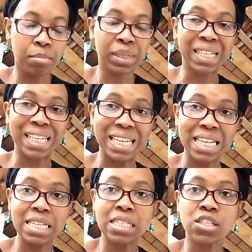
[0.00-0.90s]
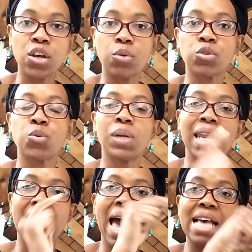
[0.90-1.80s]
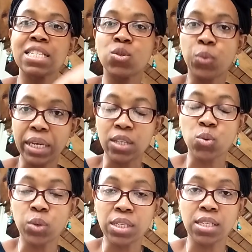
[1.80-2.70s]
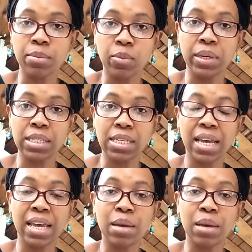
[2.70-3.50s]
please go to last week's What's Up Wednesday